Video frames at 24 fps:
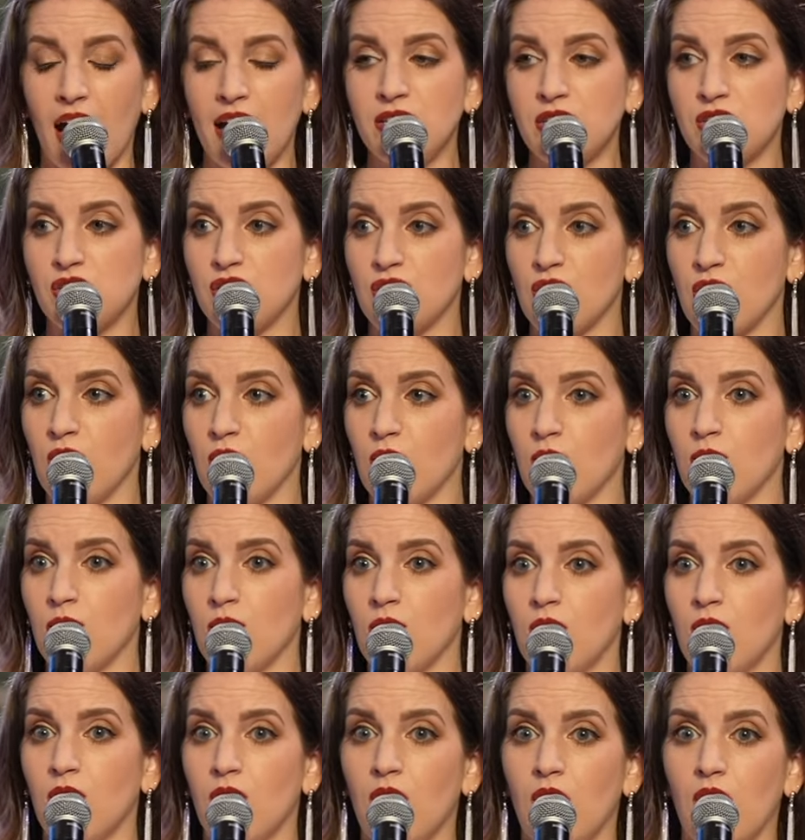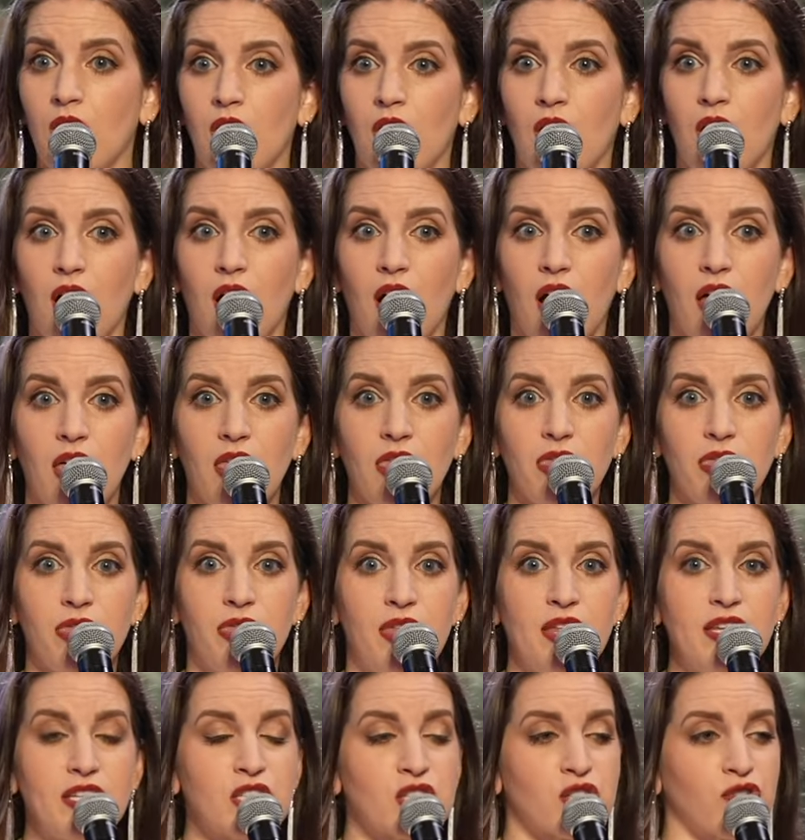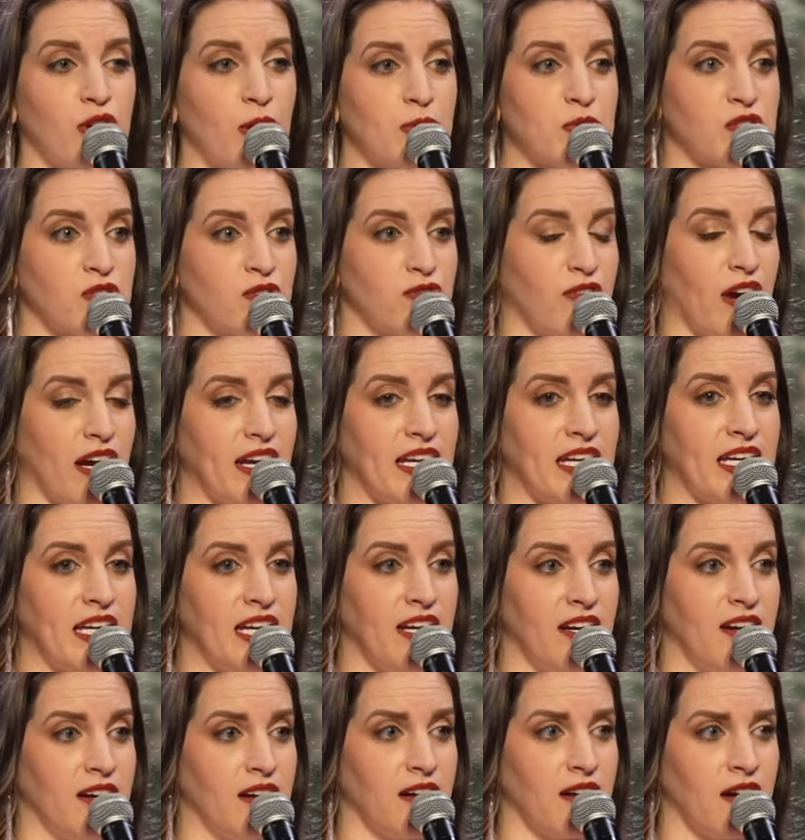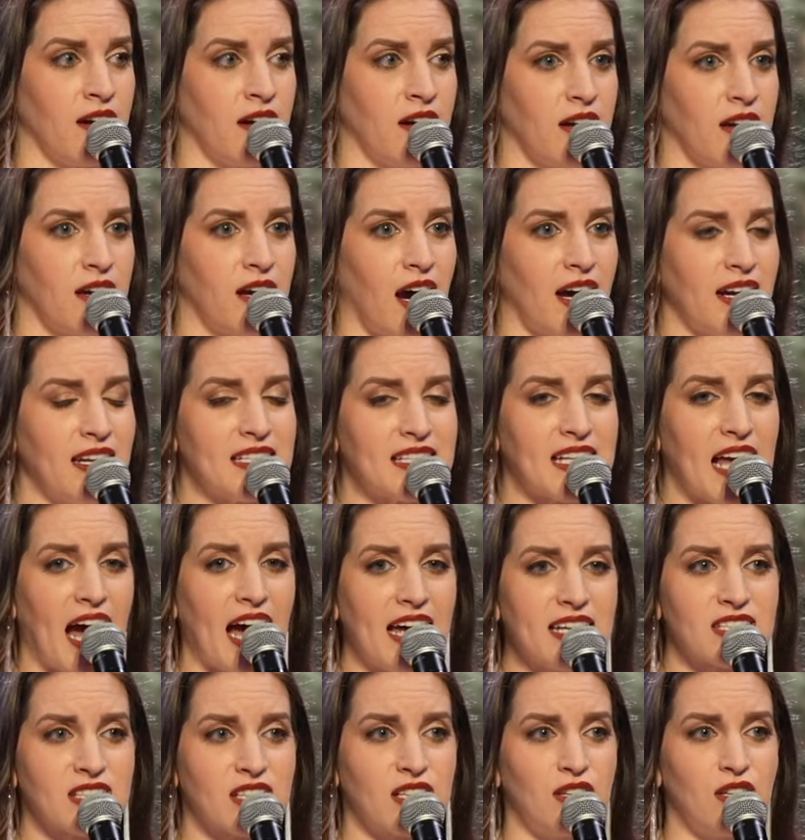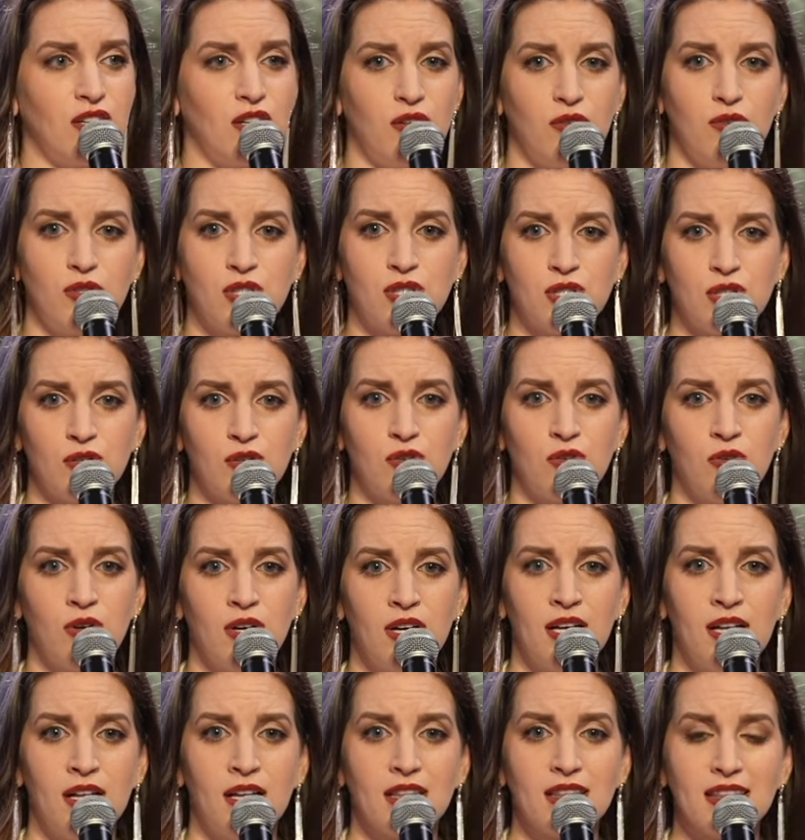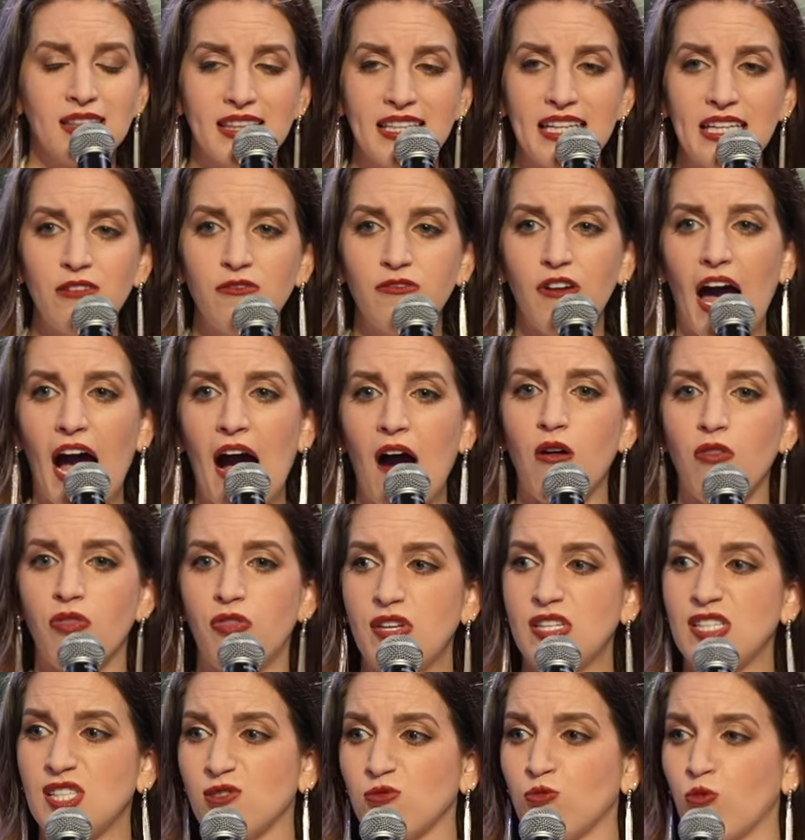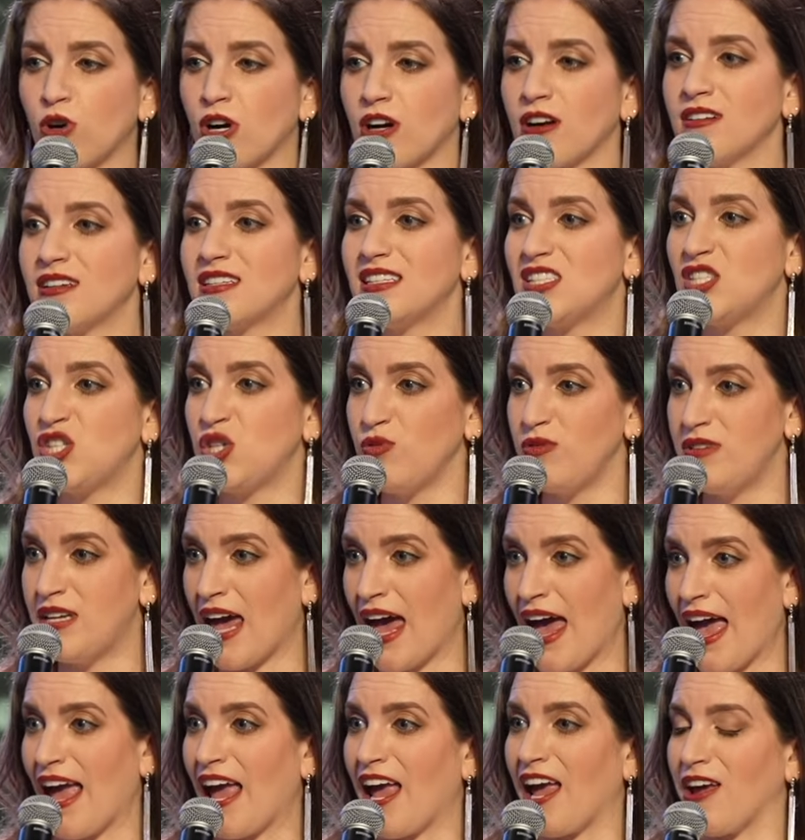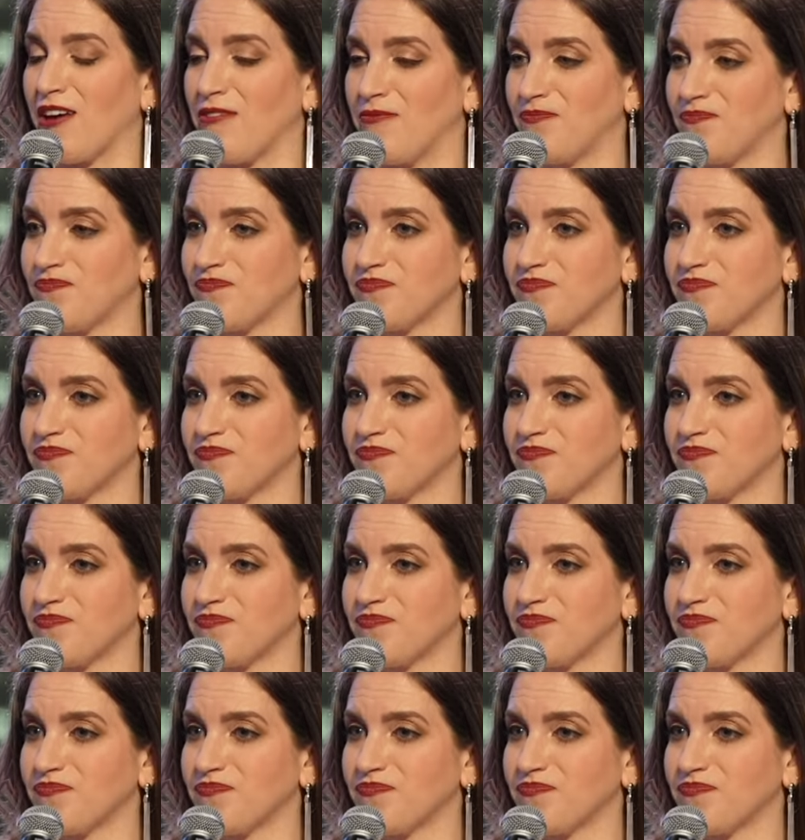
And so this scripture right here, God is asking you to live out this Word today.